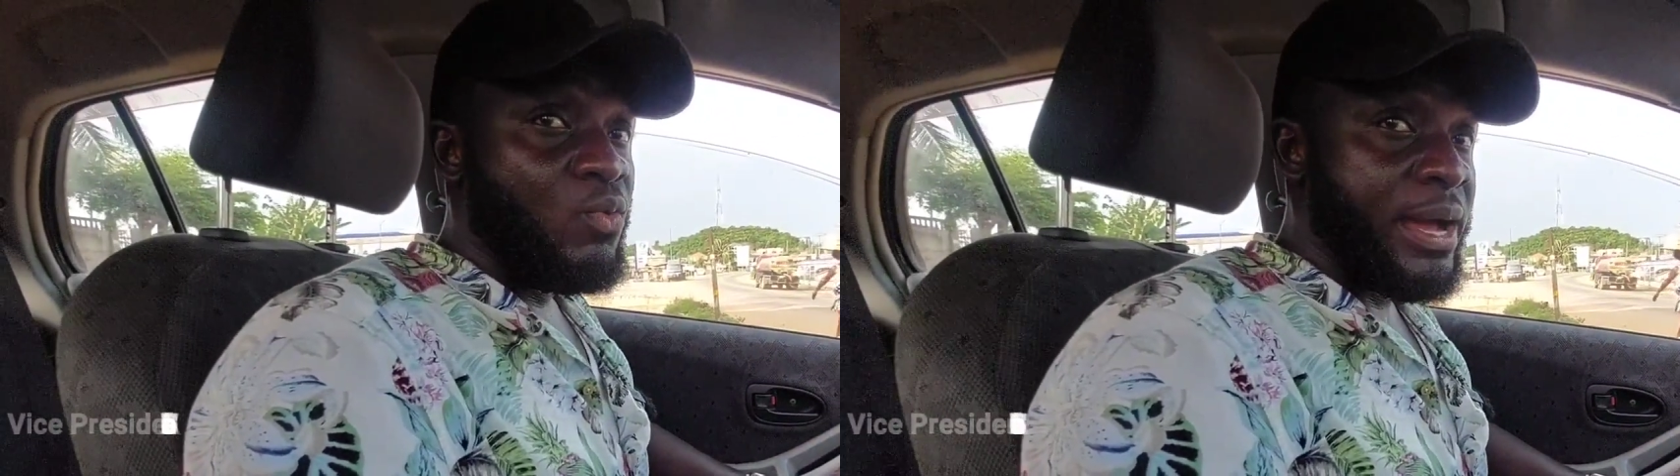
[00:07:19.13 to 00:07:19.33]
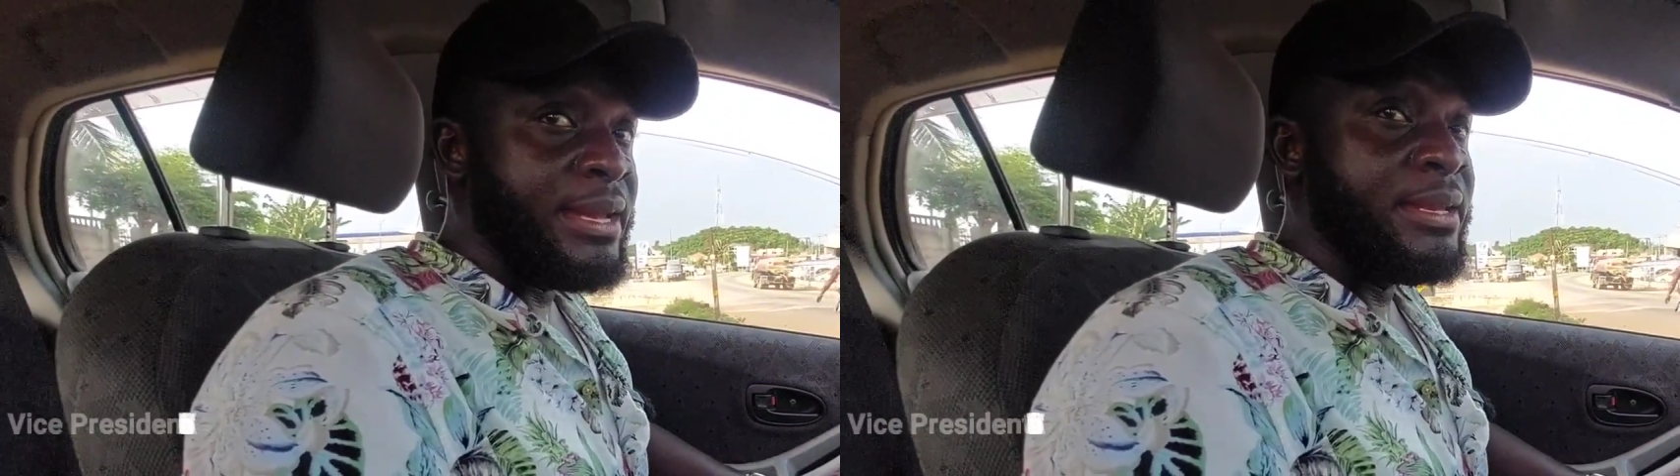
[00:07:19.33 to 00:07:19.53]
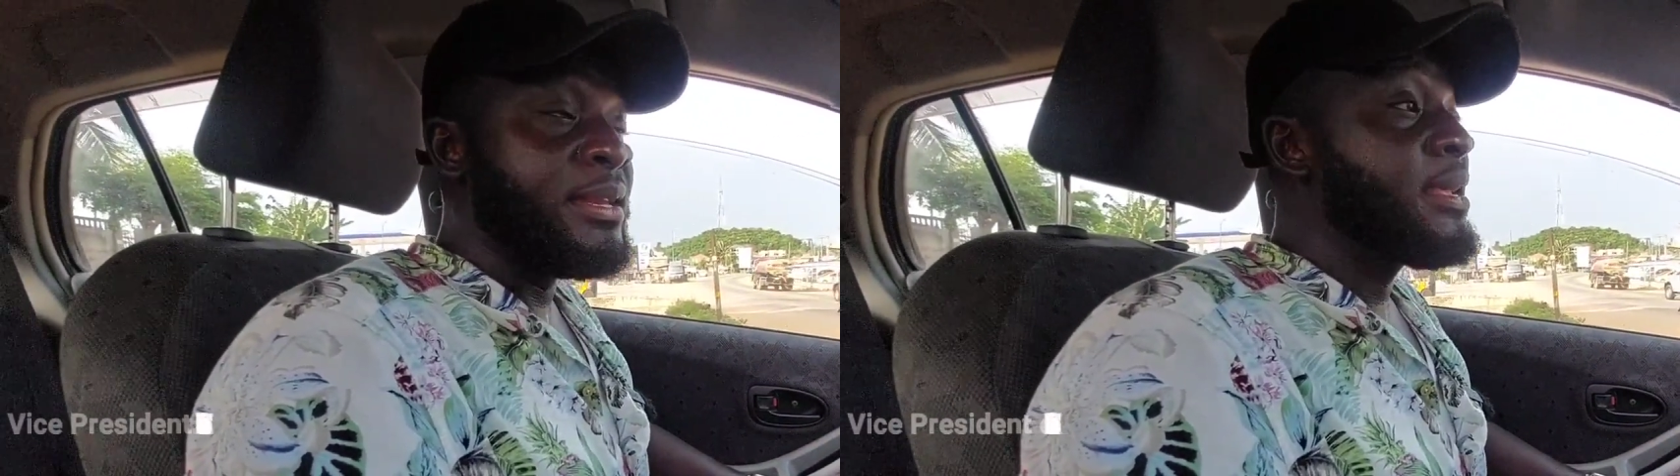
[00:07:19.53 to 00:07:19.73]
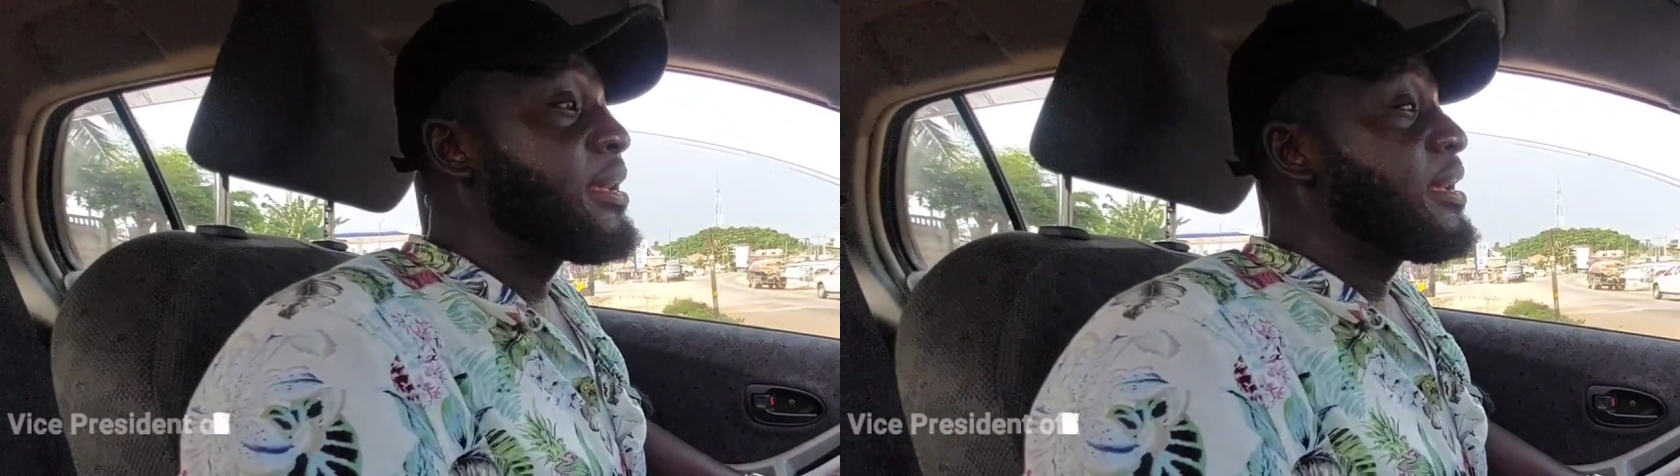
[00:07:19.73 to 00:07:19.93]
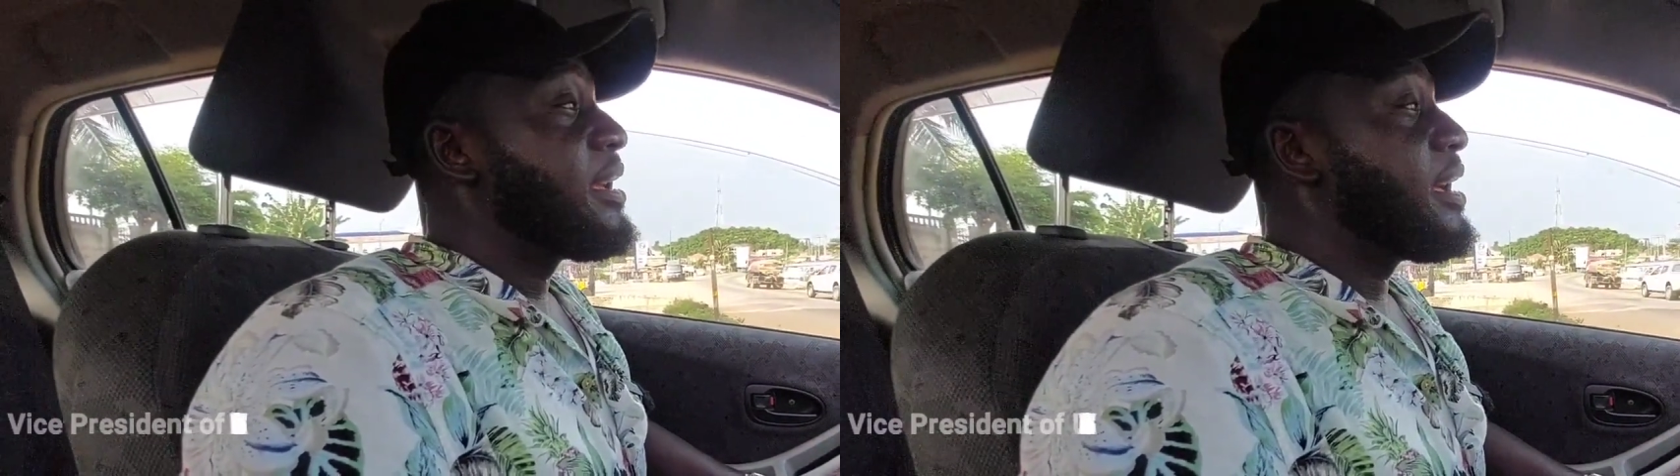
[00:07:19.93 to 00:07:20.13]
when
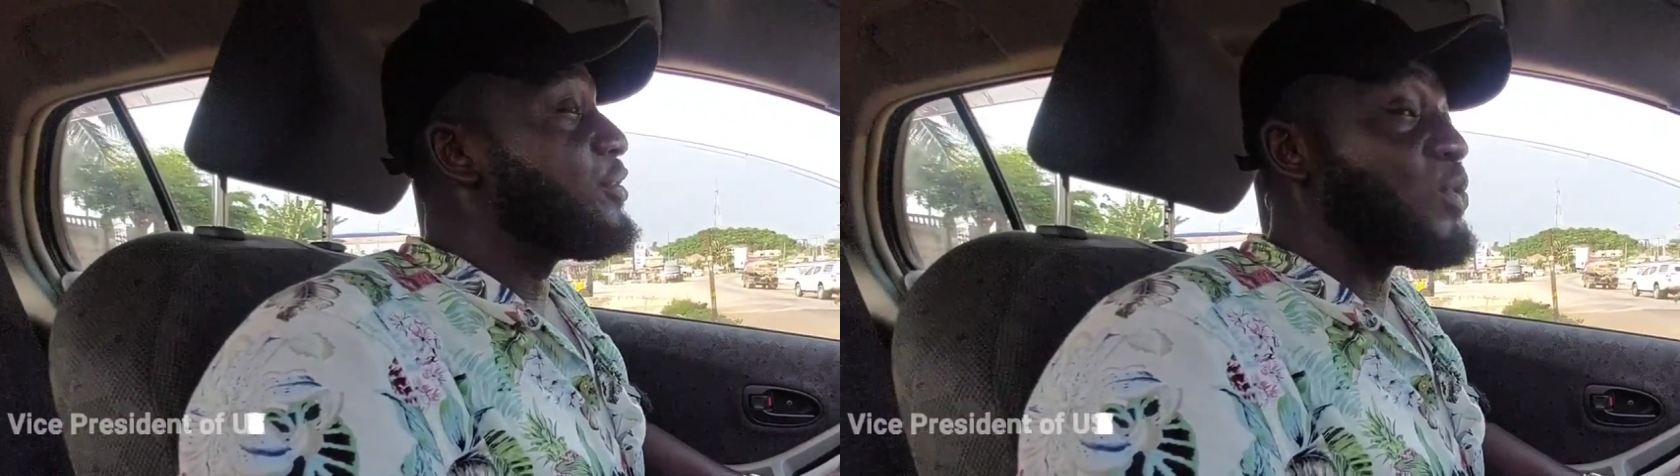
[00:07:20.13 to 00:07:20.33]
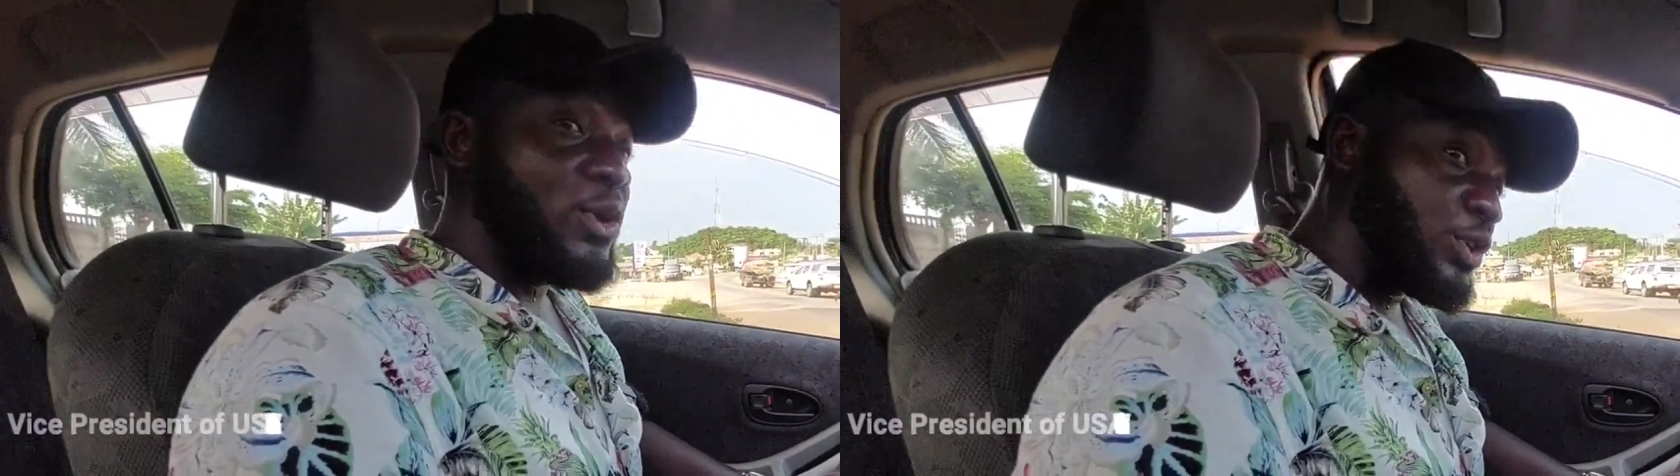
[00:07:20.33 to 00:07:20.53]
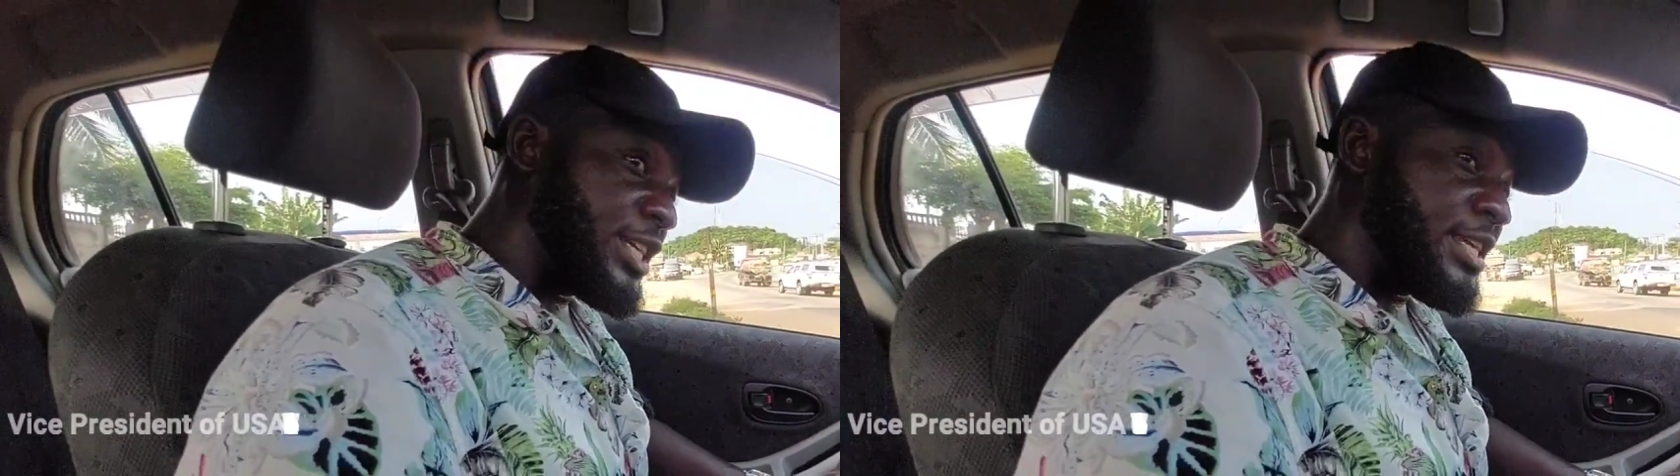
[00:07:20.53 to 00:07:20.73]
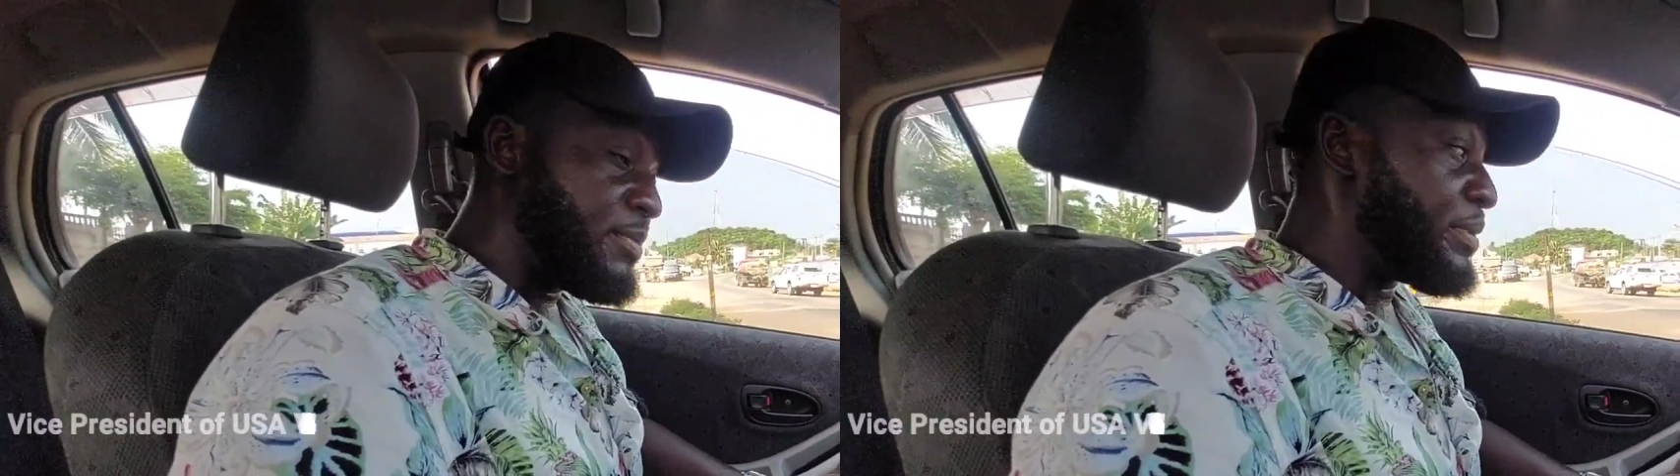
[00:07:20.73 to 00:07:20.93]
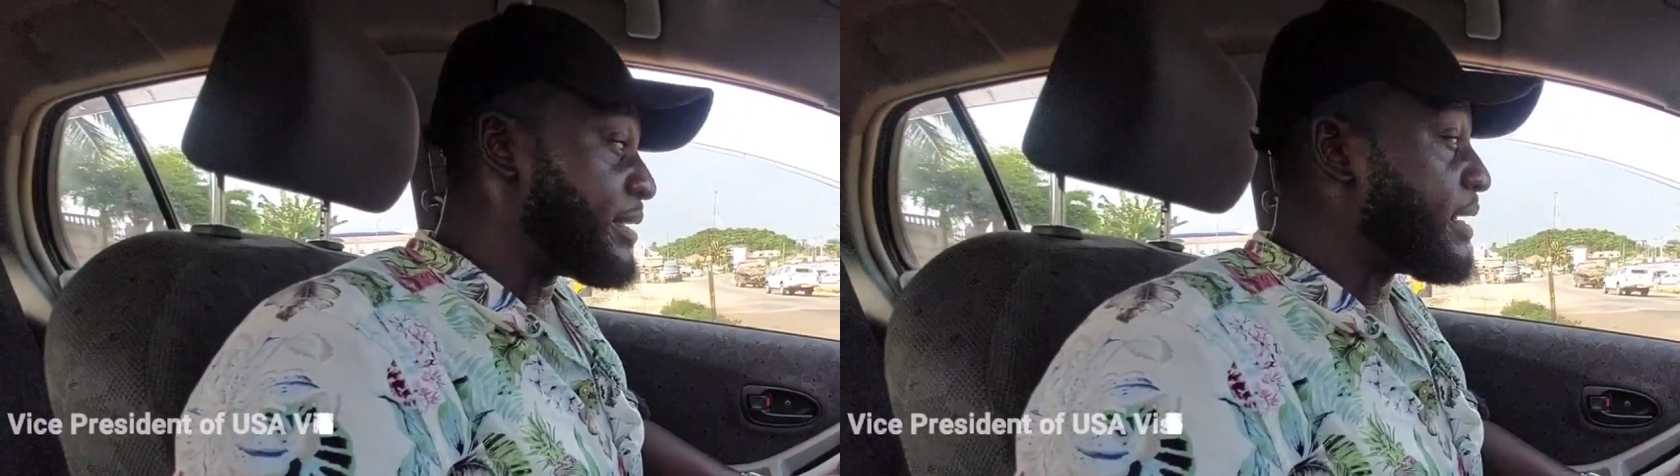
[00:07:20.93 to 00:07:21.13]
you are not
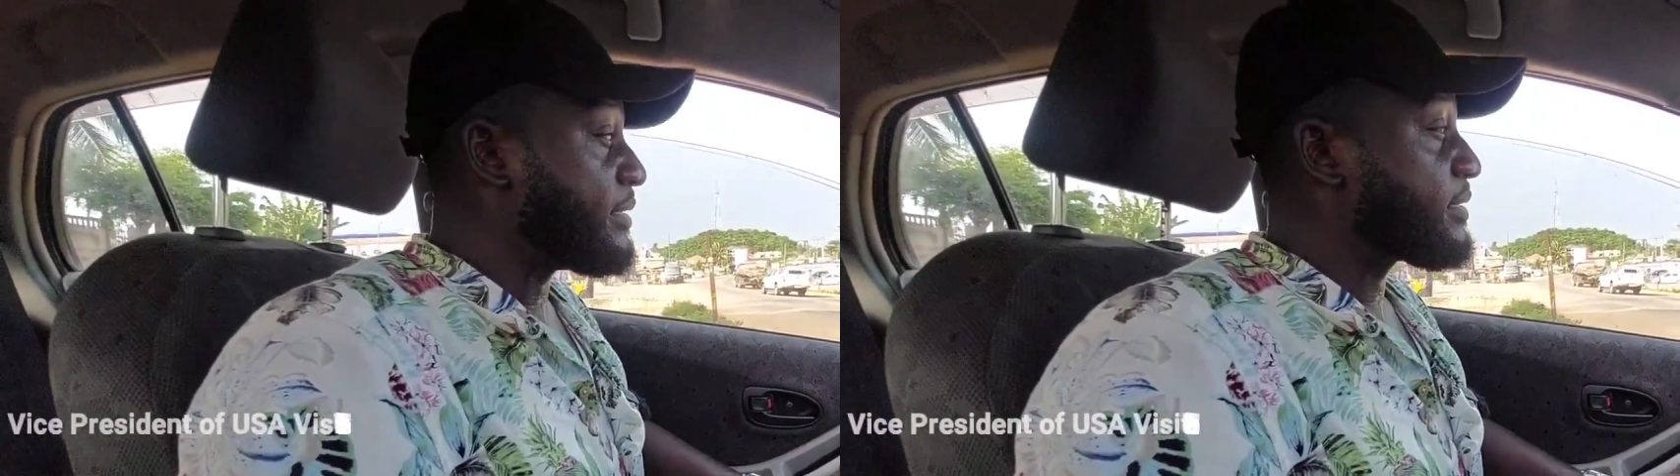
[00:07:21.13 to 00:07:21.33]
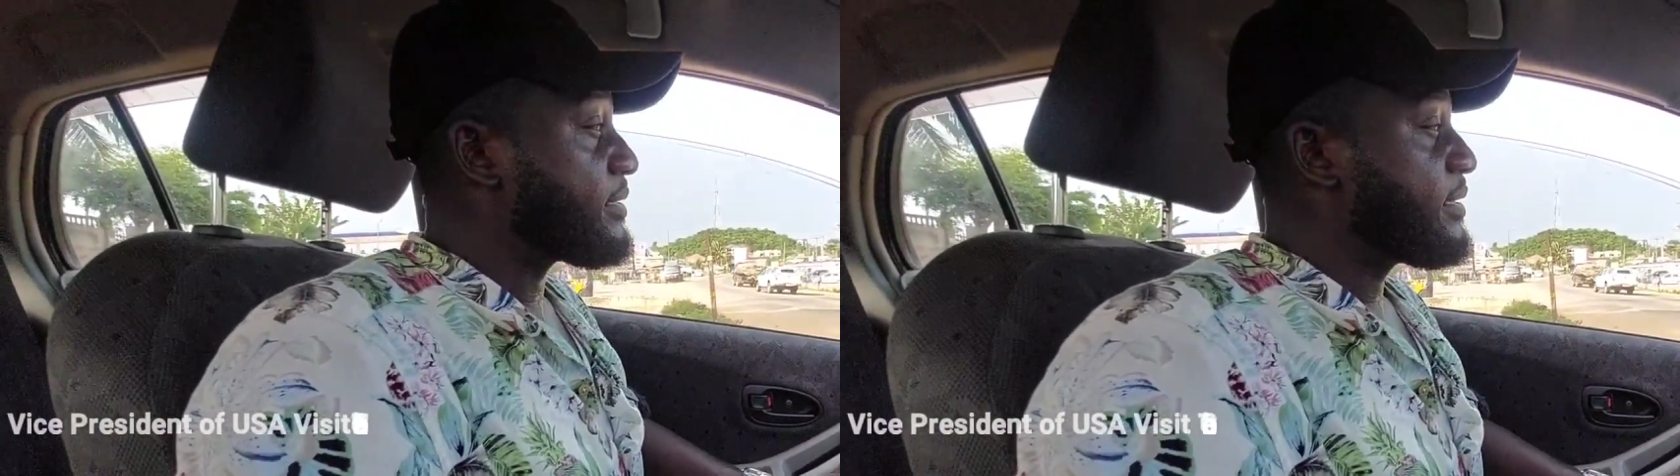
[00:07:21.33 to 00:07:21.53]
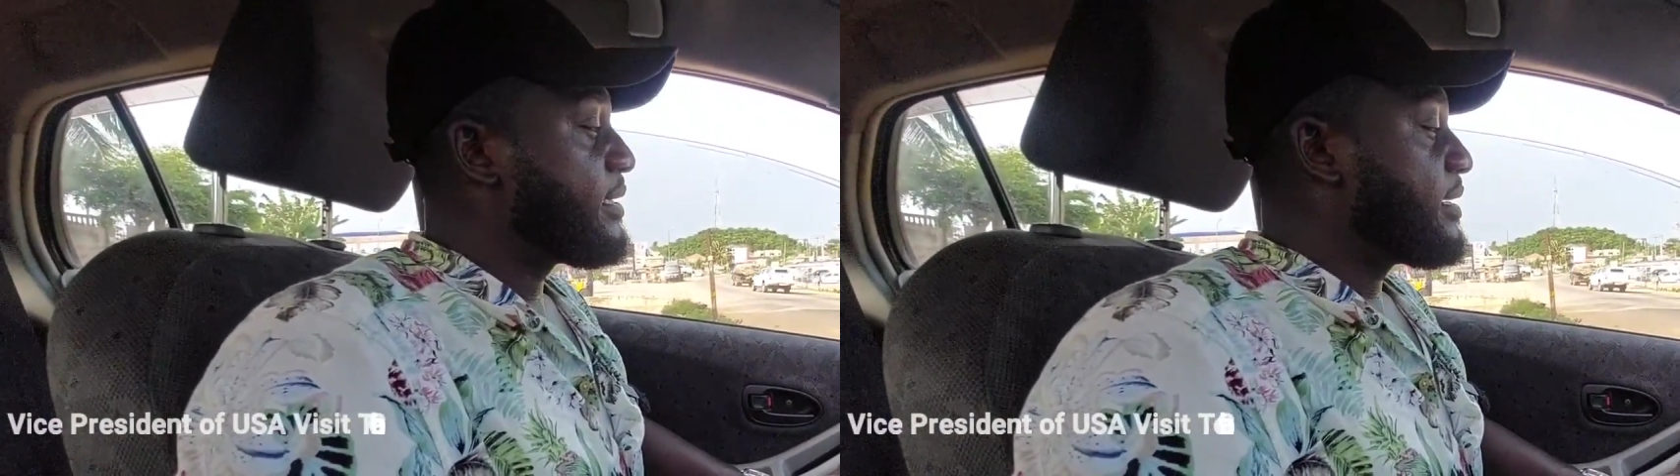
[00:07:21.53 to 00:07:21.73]
independent.